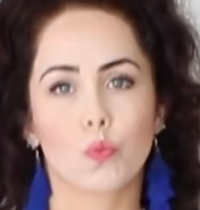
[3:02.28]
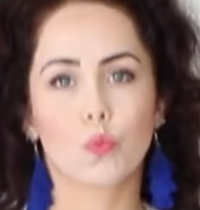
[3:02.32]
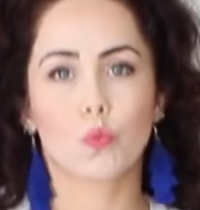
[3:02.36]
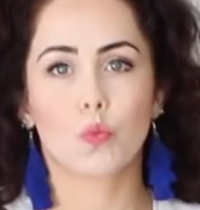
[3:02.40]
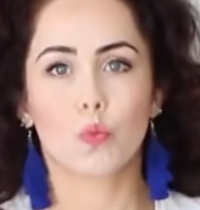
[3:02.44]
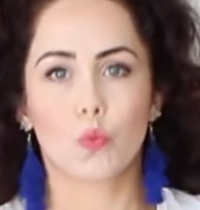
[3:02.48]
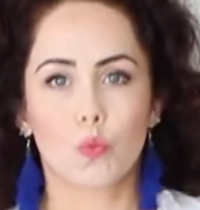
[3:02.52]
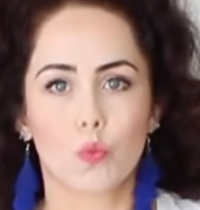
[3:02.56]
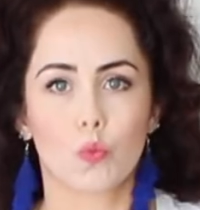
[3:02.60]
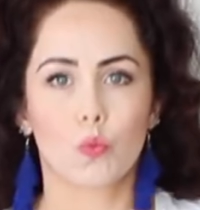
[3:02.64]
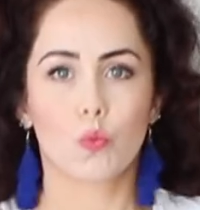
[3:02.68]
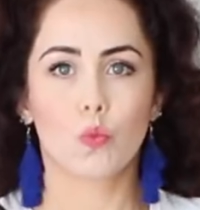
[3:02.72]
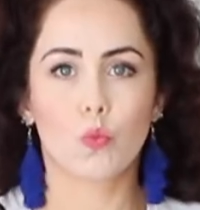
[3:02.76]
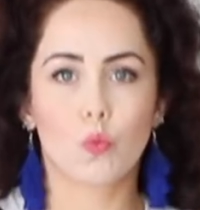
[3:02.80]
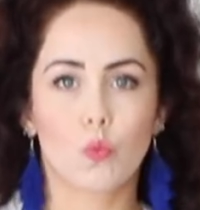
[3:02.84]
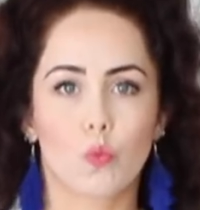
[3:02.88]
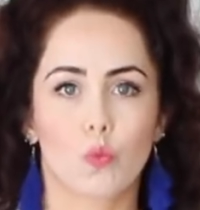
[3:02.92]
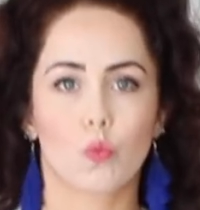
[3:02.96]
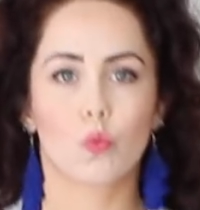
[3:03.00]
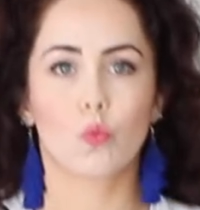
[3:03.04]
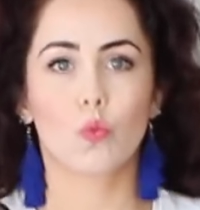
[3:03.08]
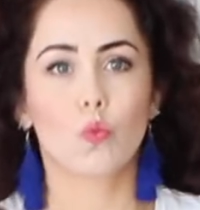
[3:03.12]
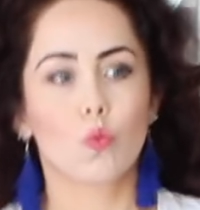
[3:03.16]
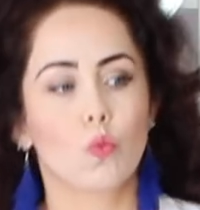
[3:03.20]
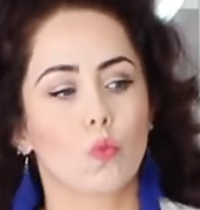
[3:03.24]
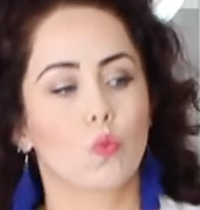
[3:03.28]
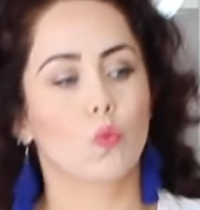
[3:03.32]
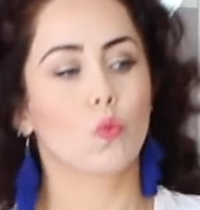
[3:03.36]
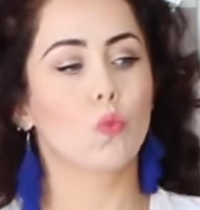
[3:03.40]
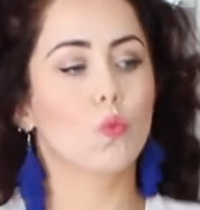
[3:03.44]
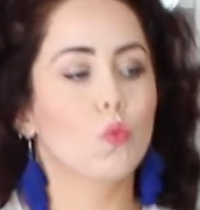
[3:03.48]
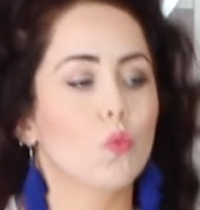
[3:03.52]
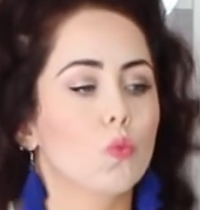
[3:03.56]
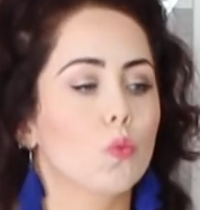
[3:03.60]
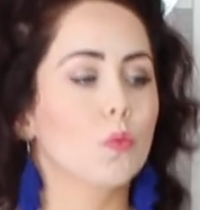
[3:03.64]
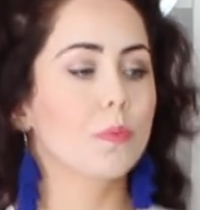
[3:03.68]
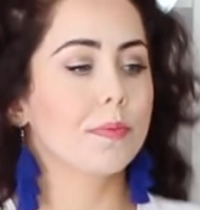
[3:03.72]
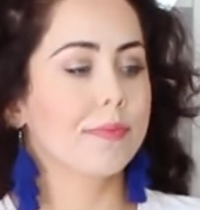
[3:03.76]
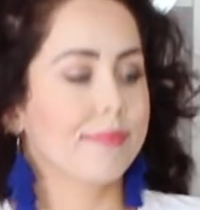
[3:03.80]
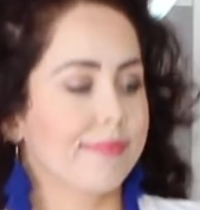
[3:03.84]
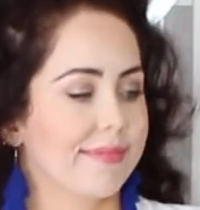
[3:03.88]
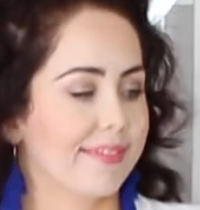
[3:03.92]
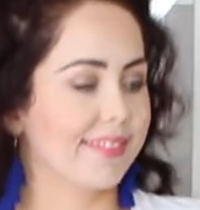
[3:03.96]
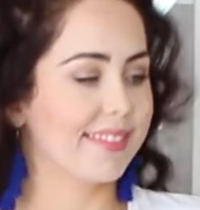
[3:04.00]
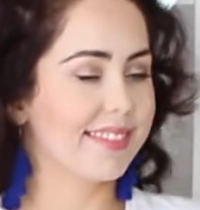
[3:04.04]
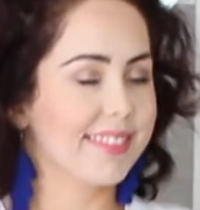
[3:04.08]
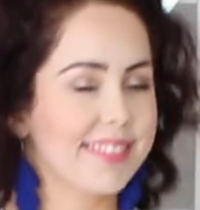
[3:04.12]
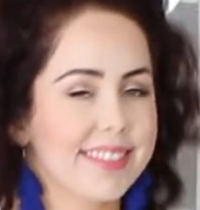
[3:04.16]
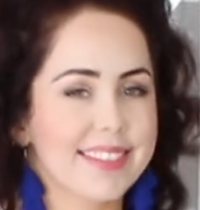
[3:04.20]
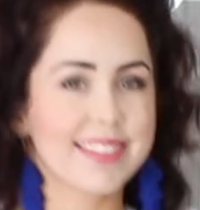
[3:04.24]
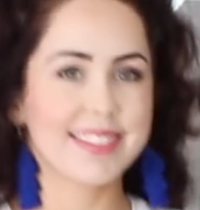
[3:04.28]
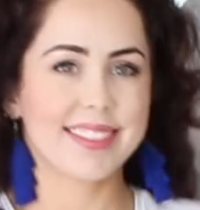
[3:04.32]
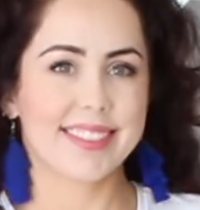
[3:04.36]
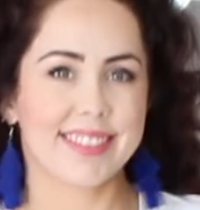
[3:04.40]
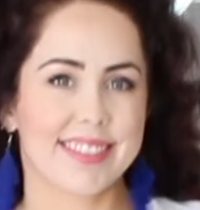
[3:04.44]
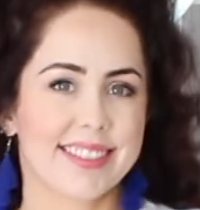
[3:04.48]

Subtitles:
probably is not doing me justice.